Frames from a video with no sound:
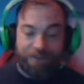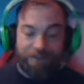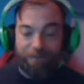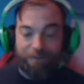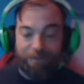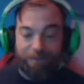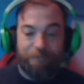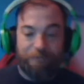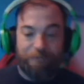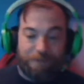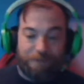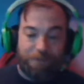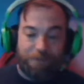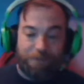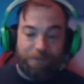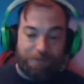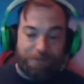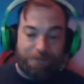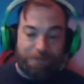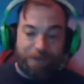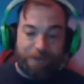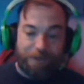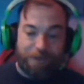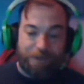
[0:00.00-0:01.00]
maps which
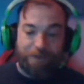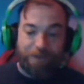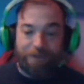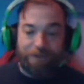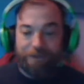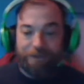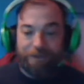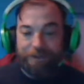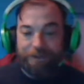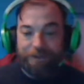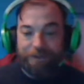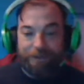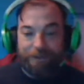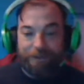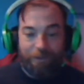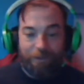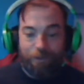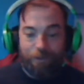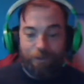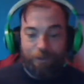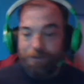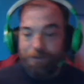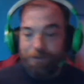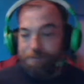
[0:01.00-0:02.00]
buffer,
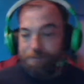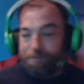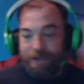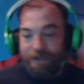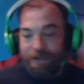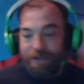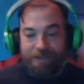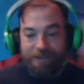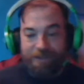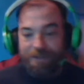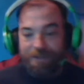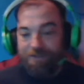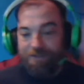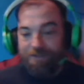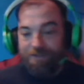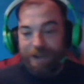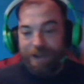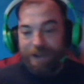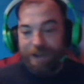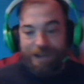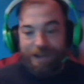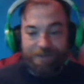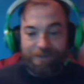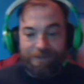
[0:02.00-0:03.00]
what speed it's going to run
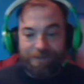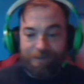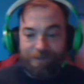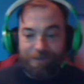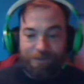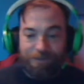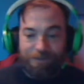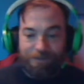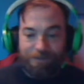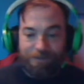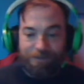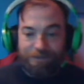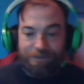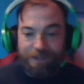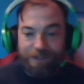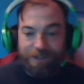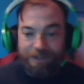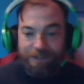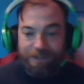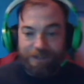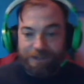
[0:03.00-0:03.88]
at, all those sorts of things.